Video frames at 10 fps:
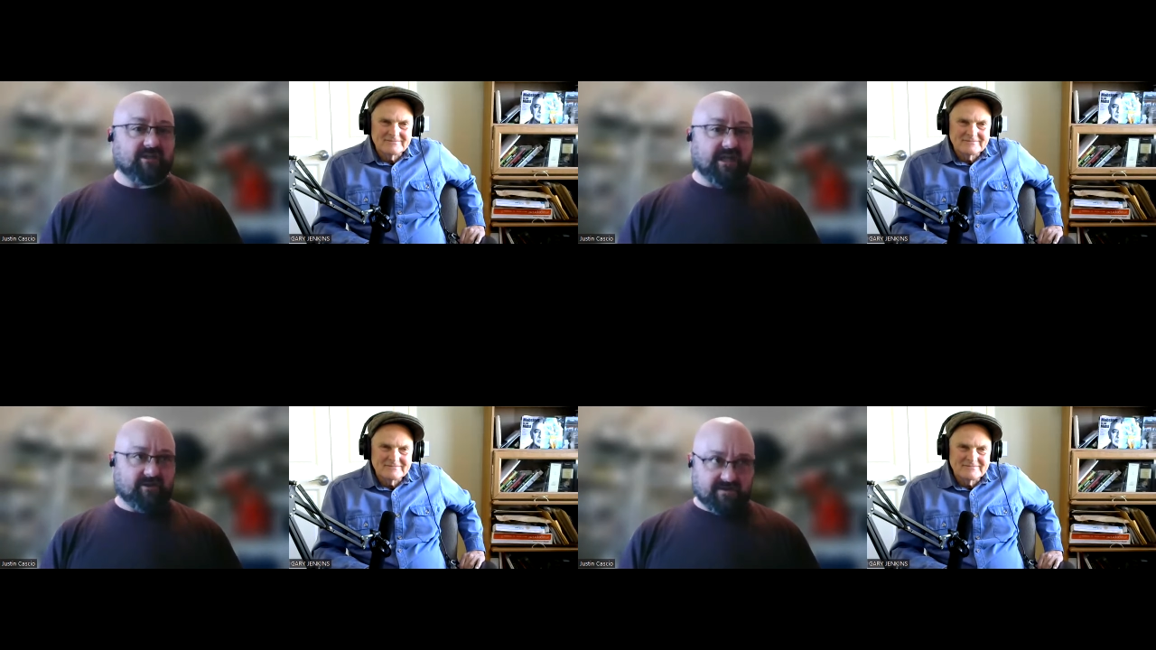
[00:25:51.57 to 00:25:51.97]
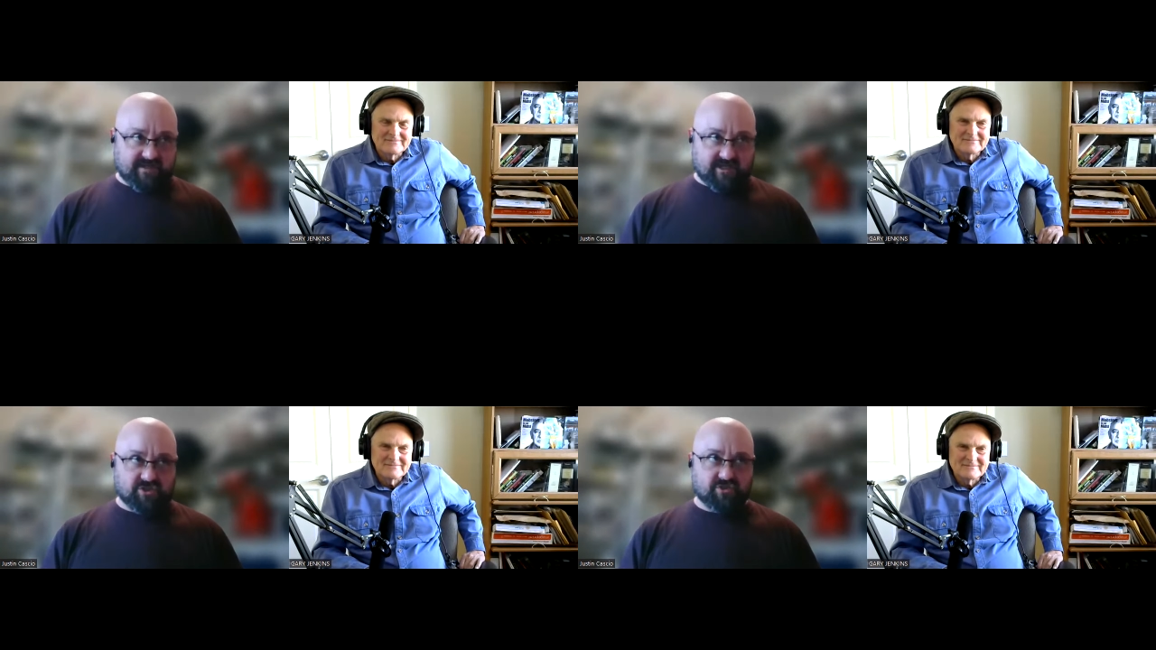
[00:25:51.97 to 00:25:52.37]
Speaker 1: like Los
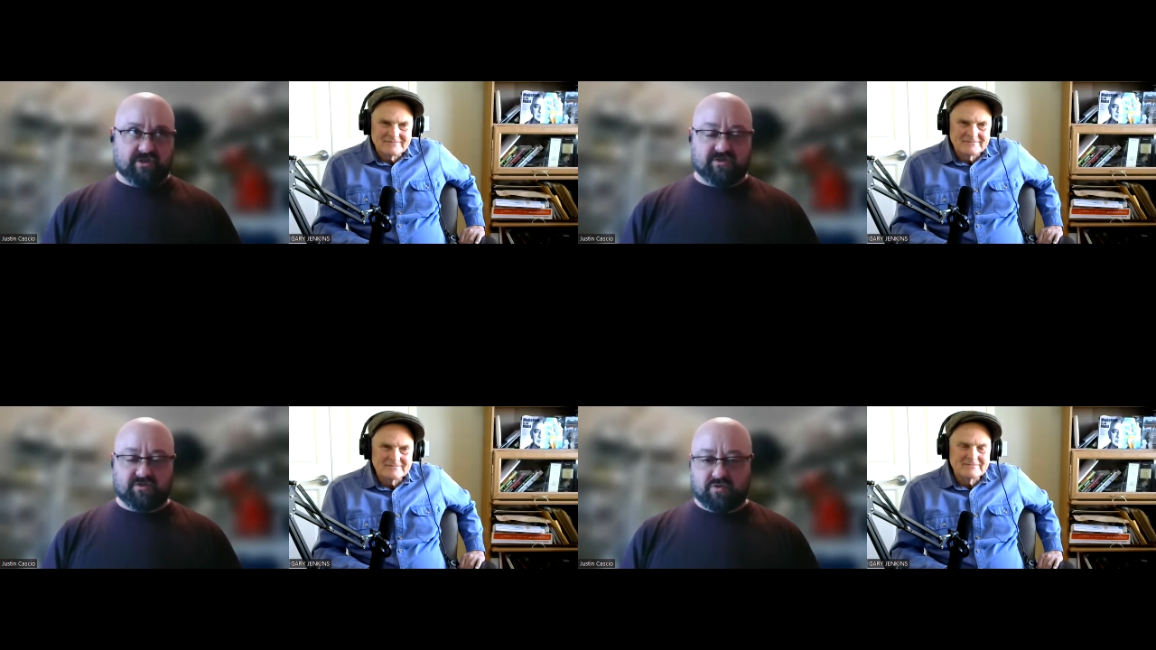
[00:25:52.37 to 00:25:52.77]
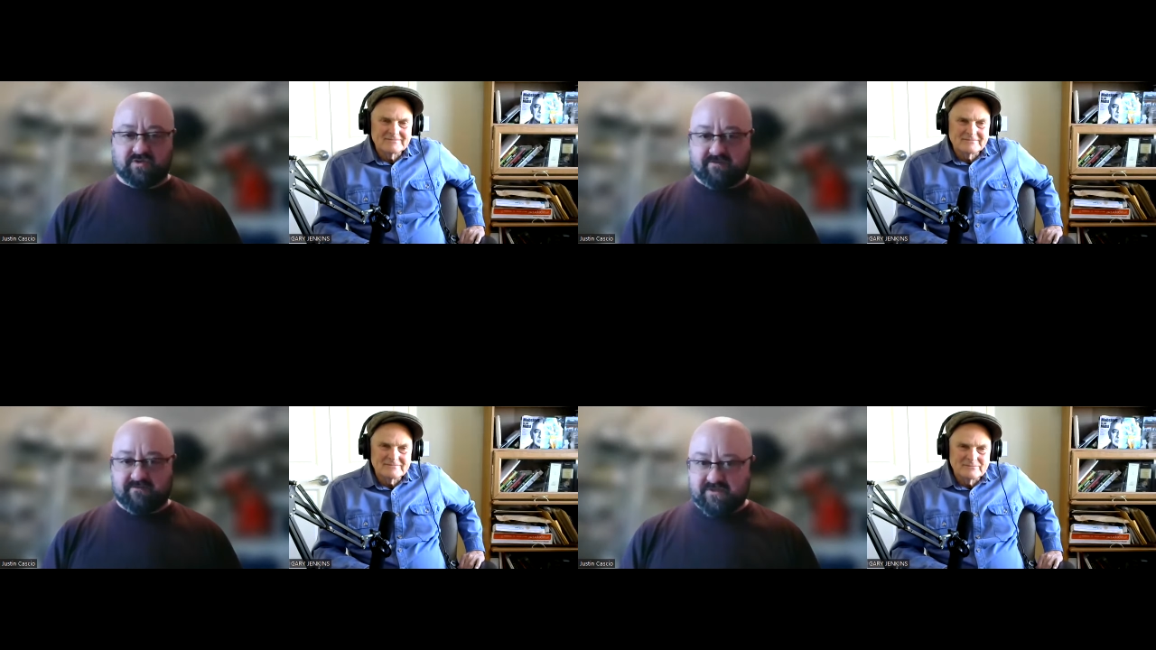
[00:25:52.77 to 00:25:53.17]
Angeles or
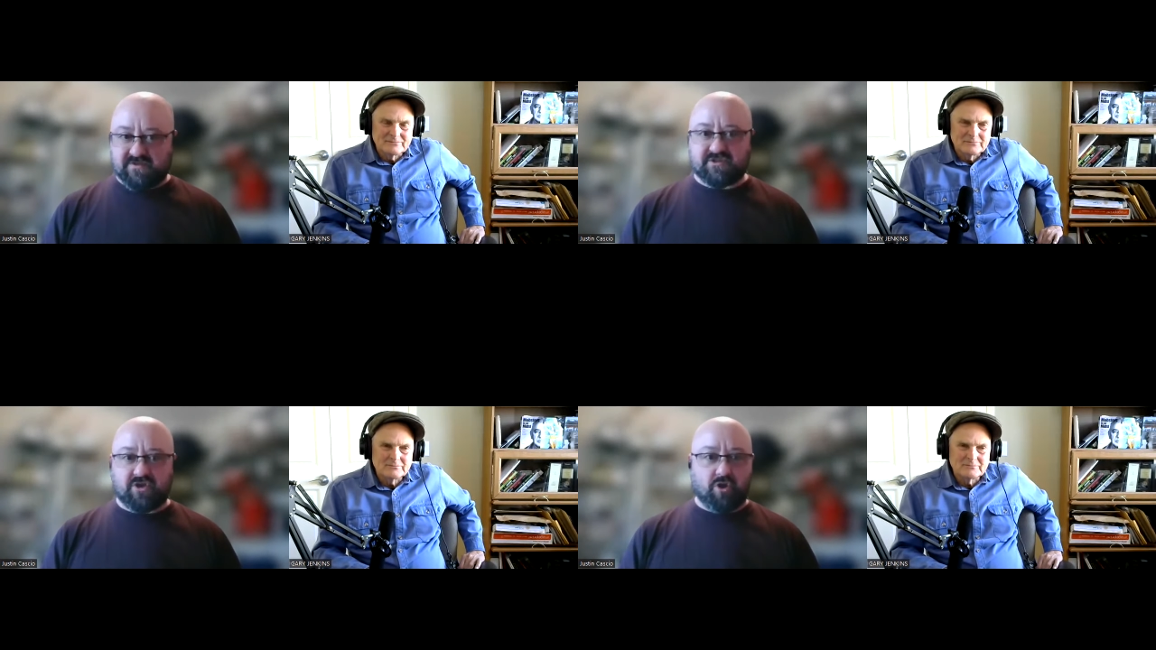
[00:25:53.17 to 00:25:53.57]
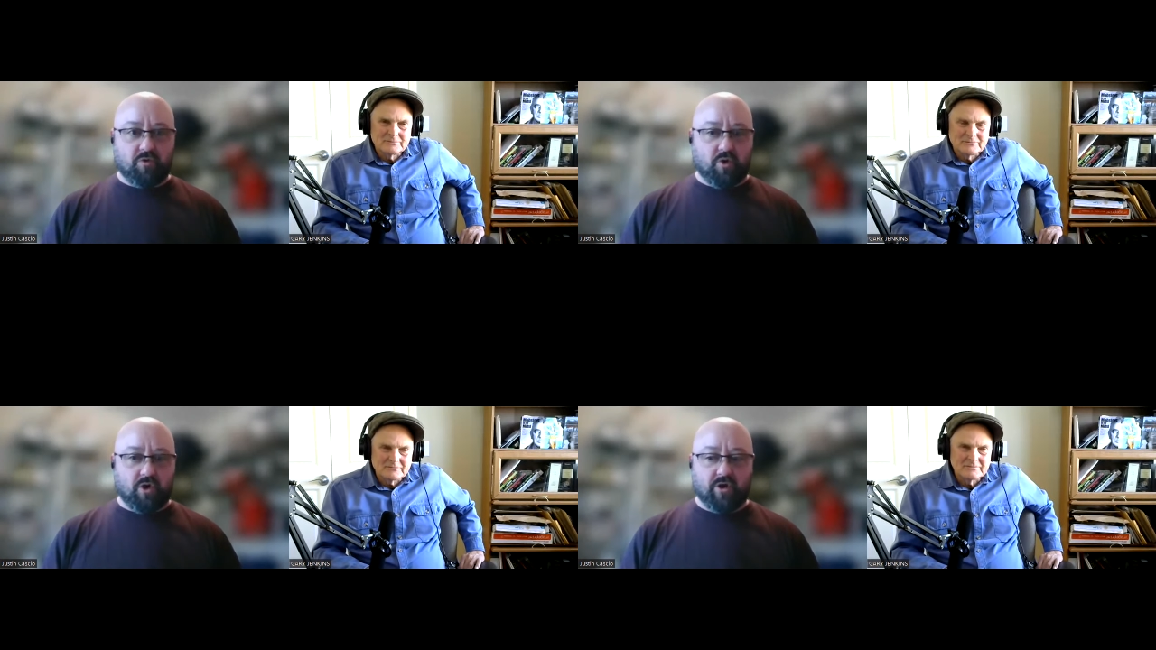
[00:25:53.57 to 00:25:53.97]
San Francisco,
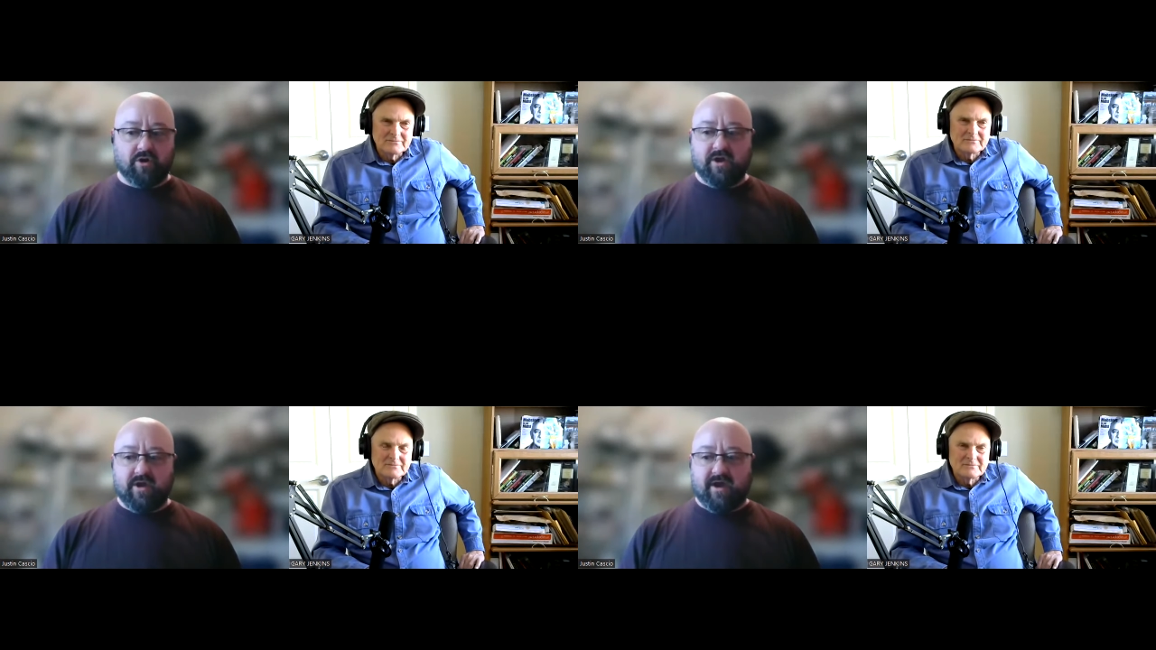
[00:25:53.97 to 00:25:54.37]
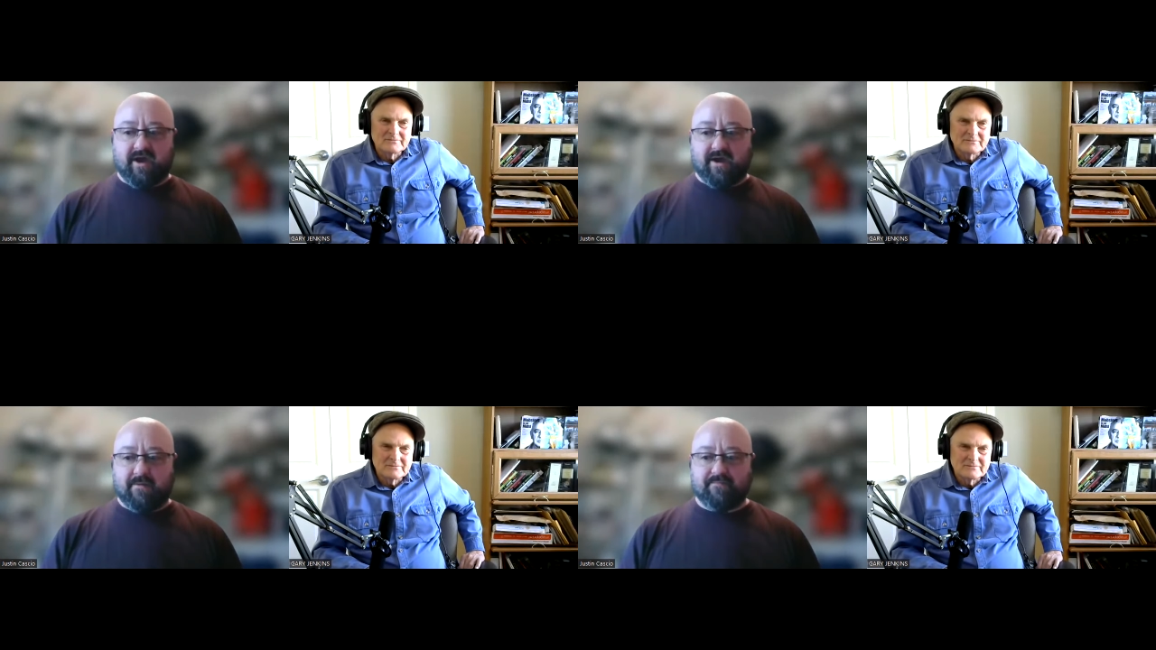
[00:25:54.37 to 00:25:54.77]
or
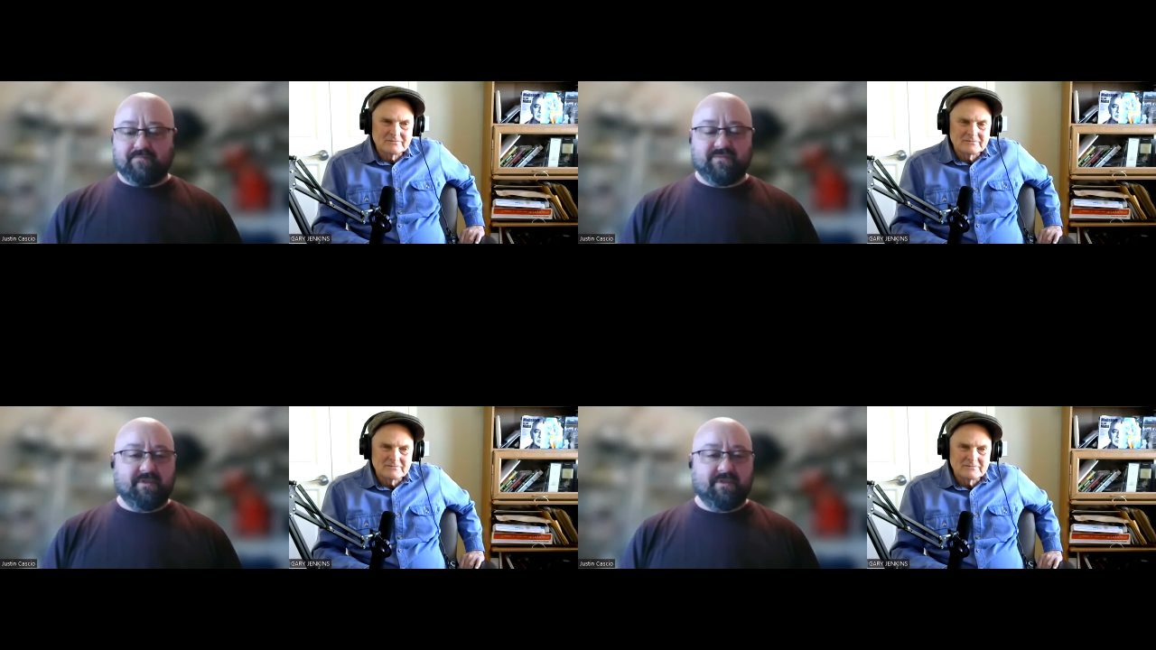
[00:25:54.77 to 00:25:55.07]
um,